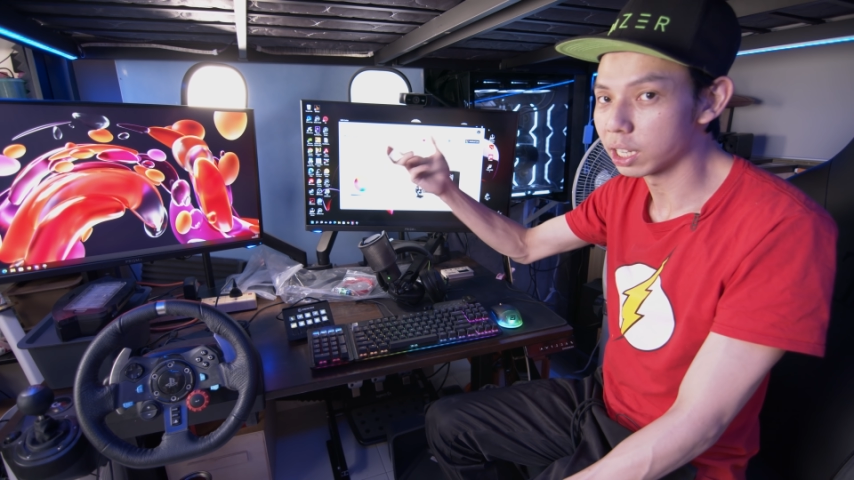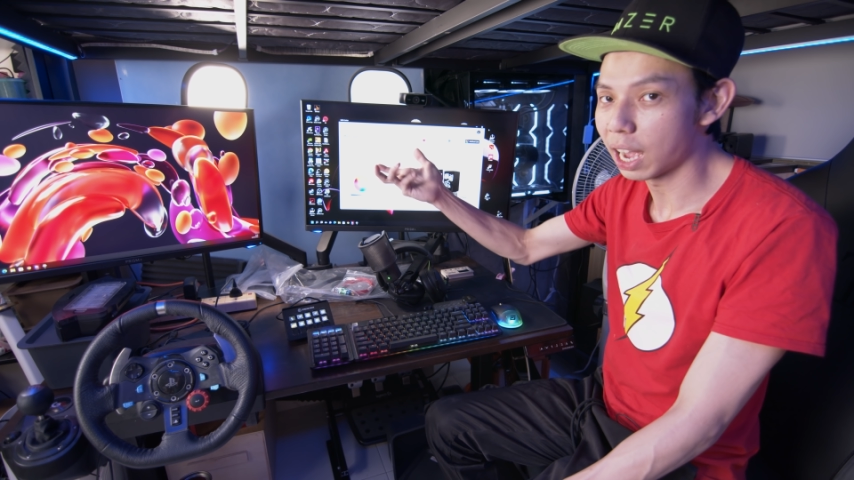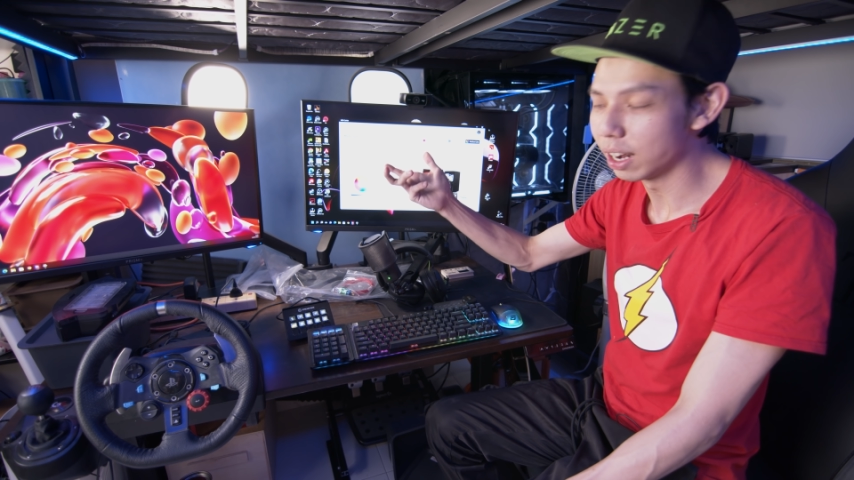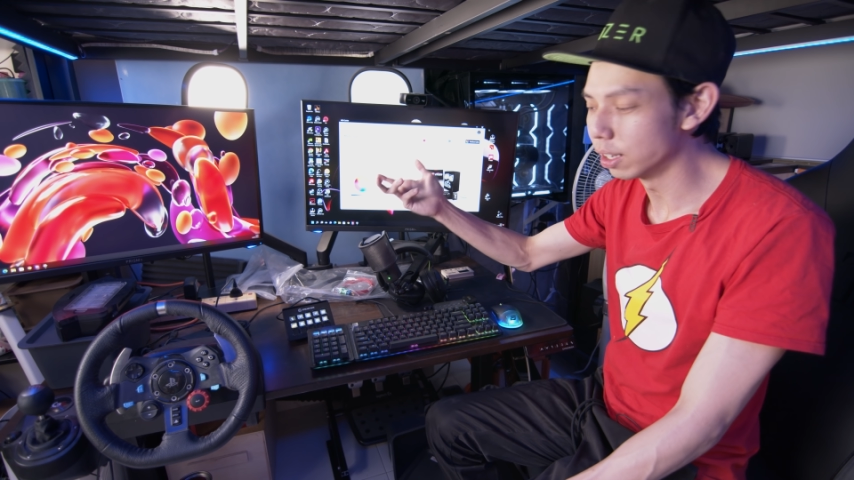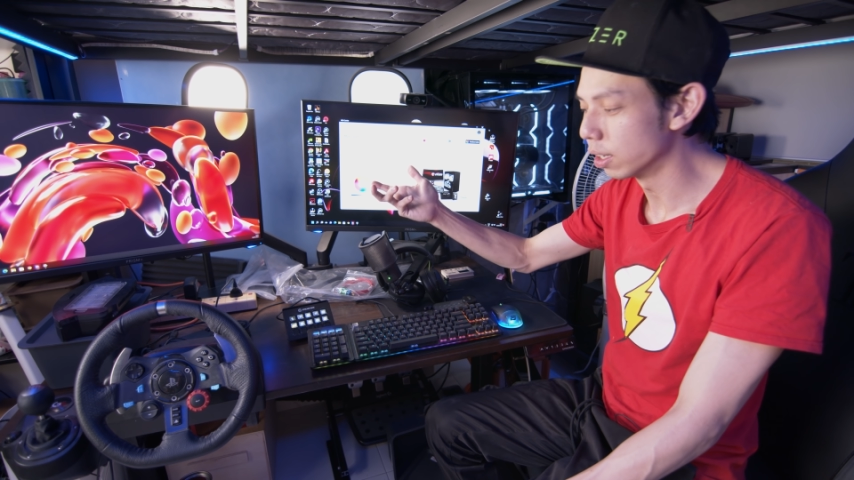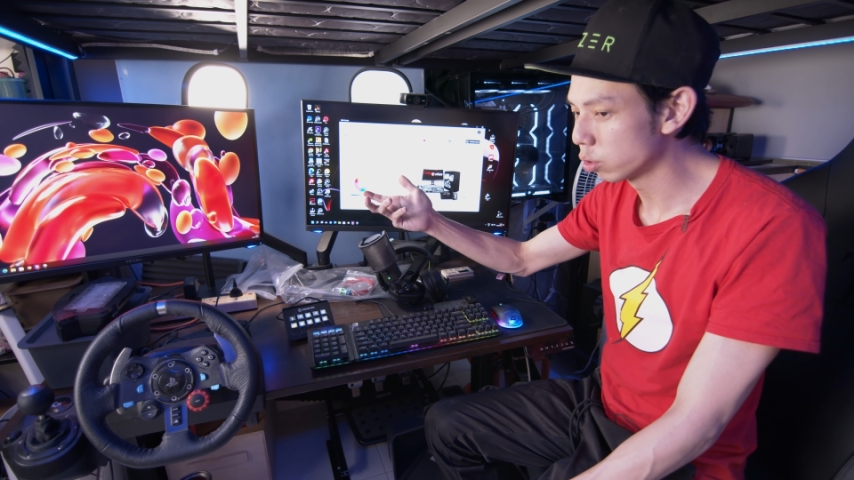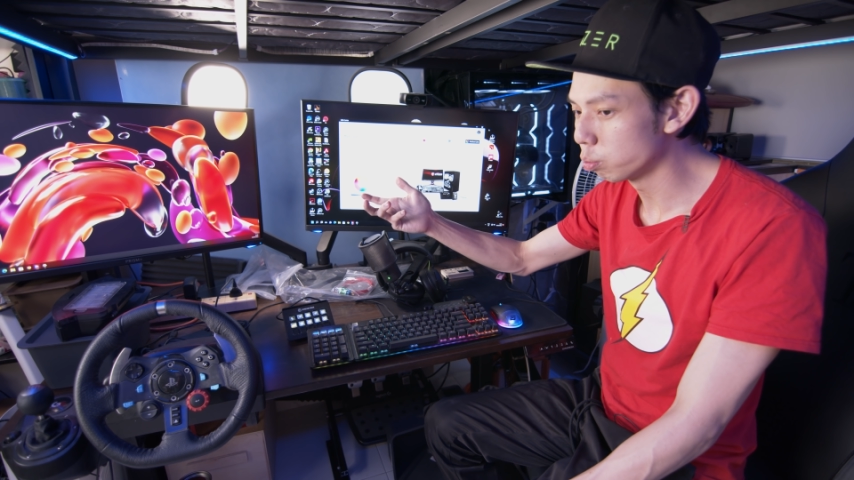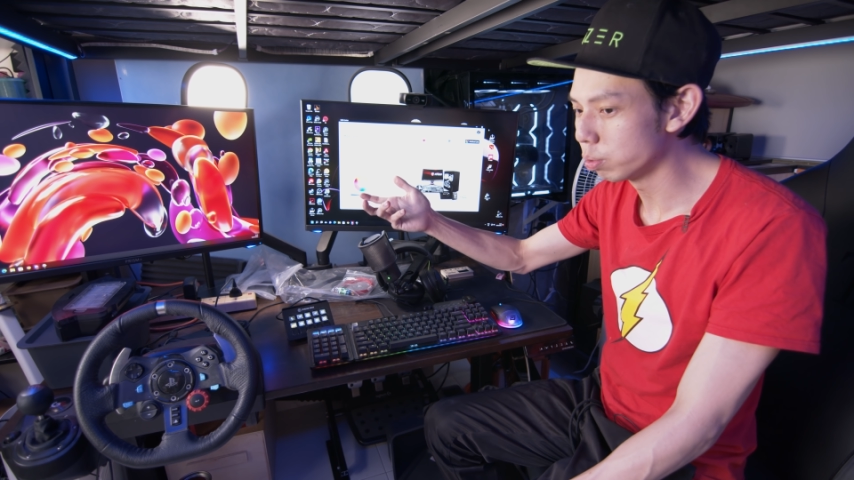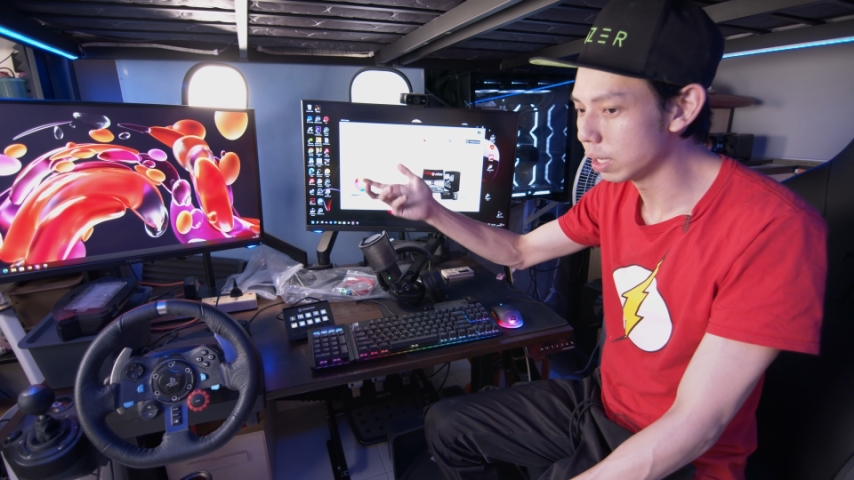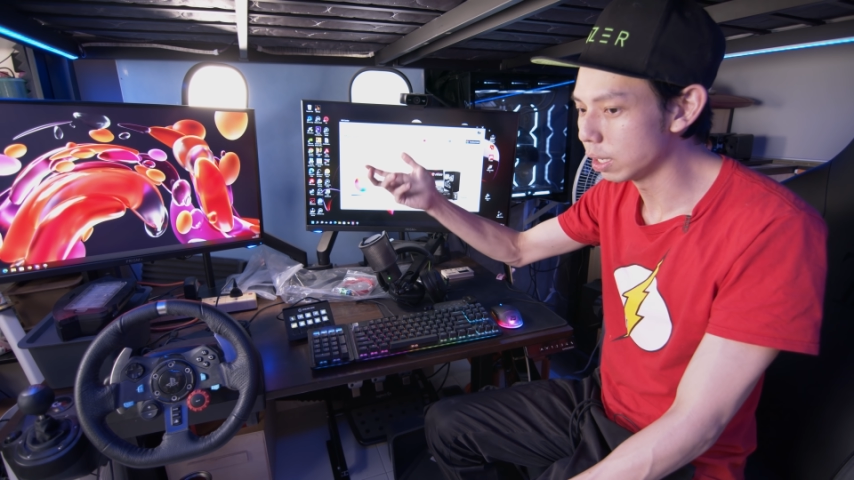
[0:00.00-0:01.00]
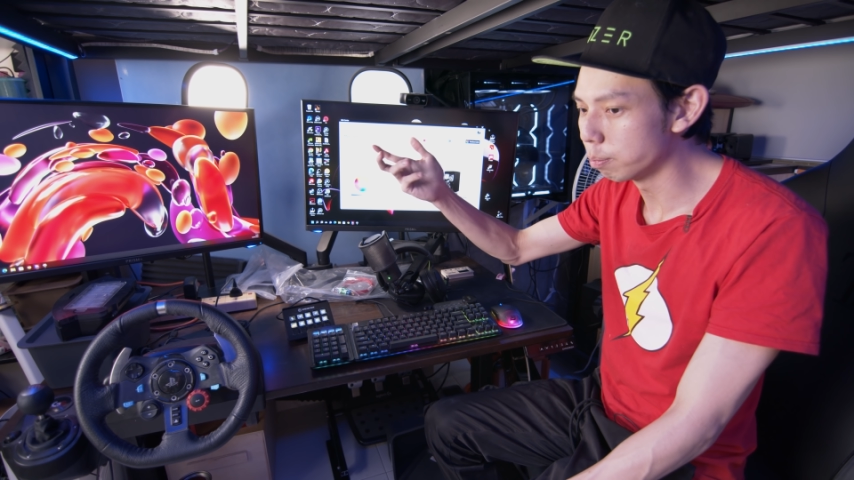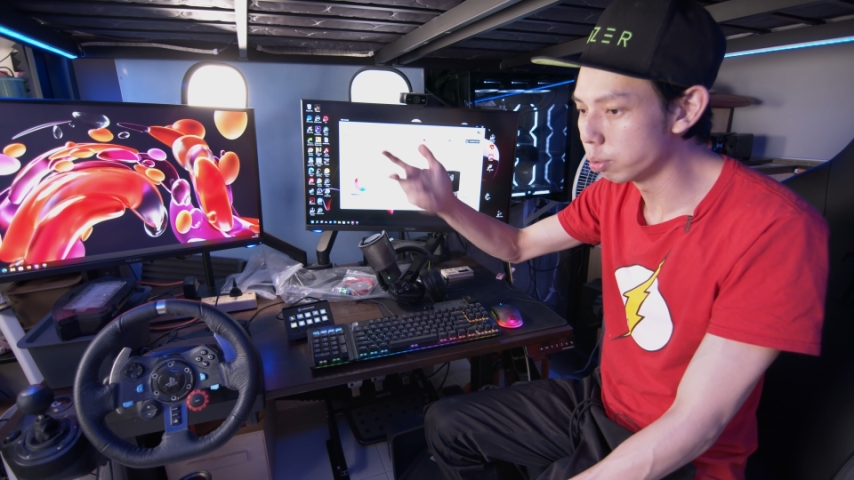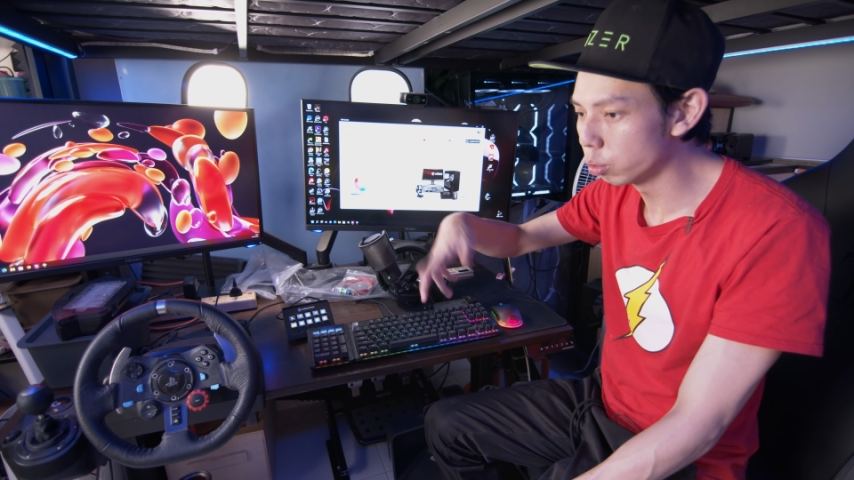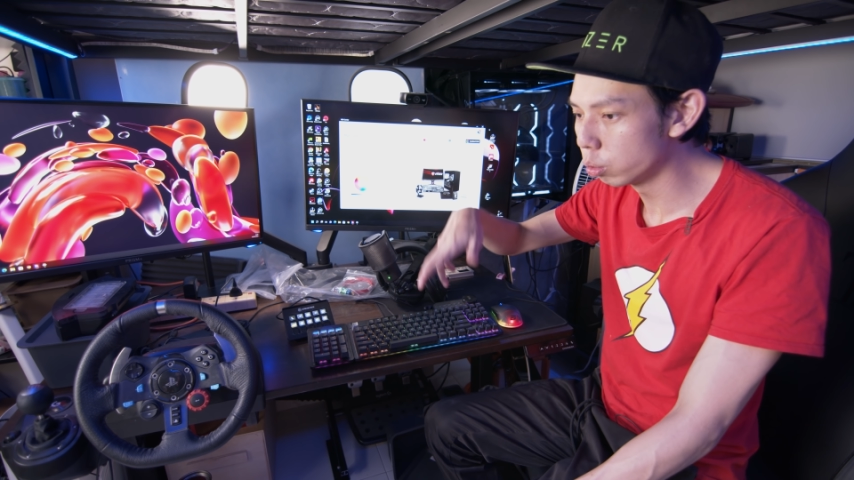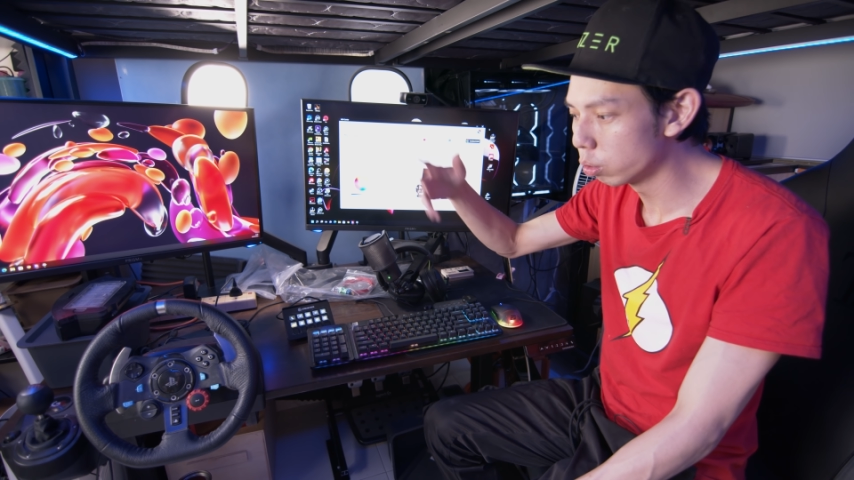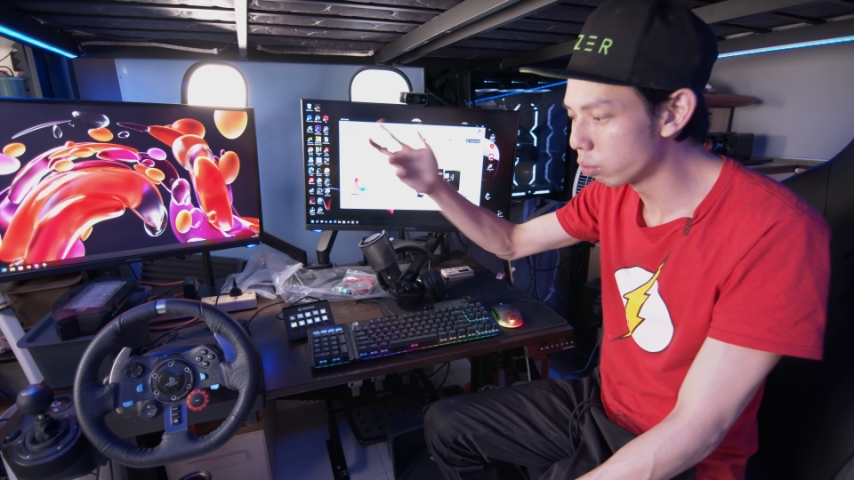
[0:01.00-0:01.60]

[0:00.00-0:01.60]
color to be blue,